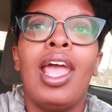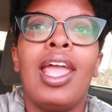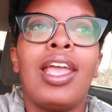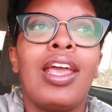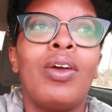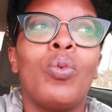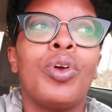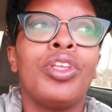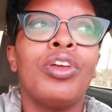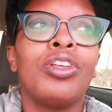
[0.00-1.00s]
and
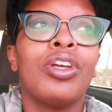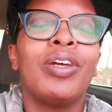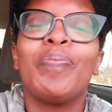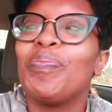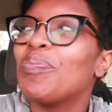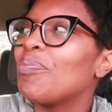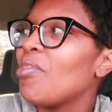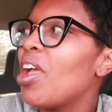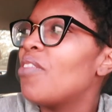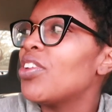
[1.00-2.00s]
when you,
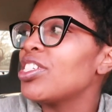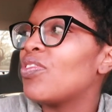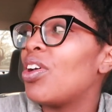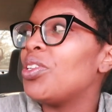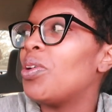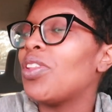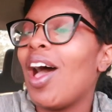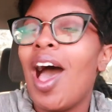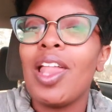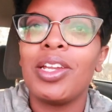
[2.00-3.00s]
first of all, during
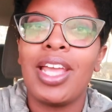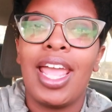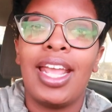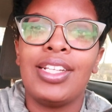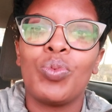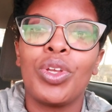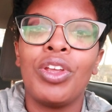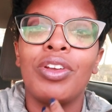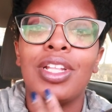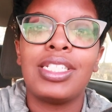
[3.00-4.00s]
the holidays, when
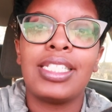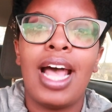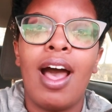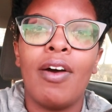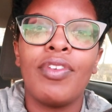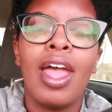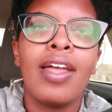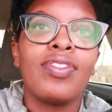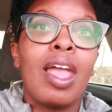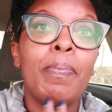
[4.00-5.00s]
you're in the South,
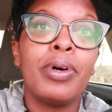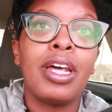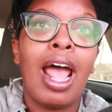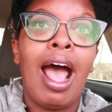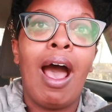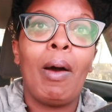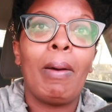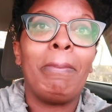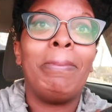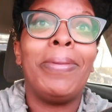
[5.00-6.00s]
they put
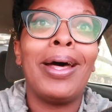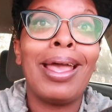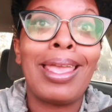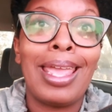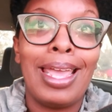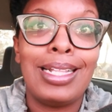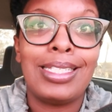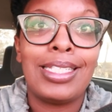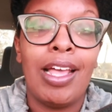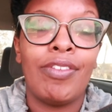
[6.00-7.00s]
out
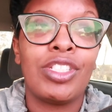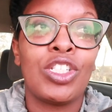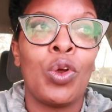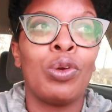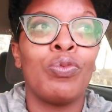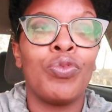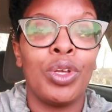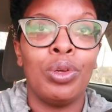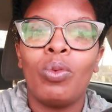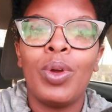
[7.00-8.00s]
buckets of certain
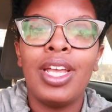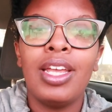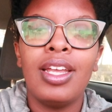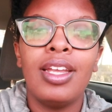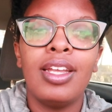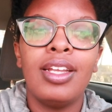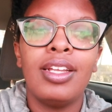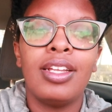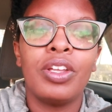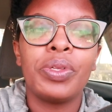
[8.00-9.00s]
food. We
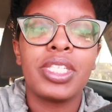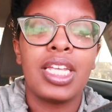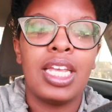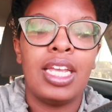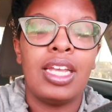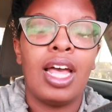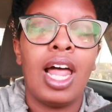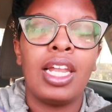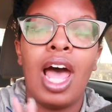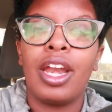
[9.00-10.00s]
used to eat
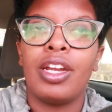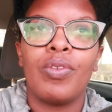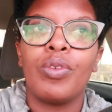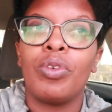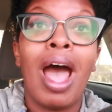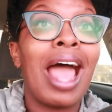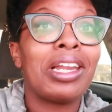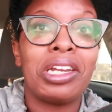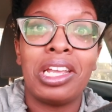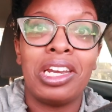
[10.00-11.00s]
a lot of different food. I
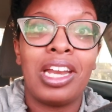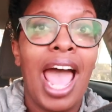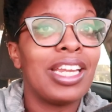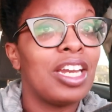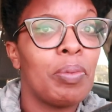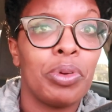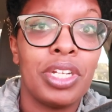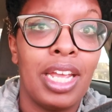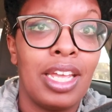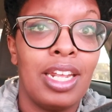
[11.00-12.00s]
didn't eat it. I did not
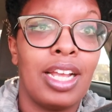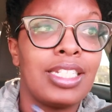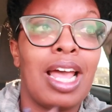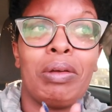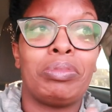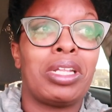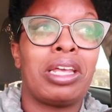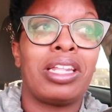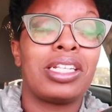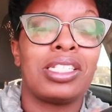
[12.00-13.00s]
partake in it because I was
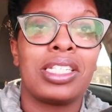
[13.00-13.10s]
like, that's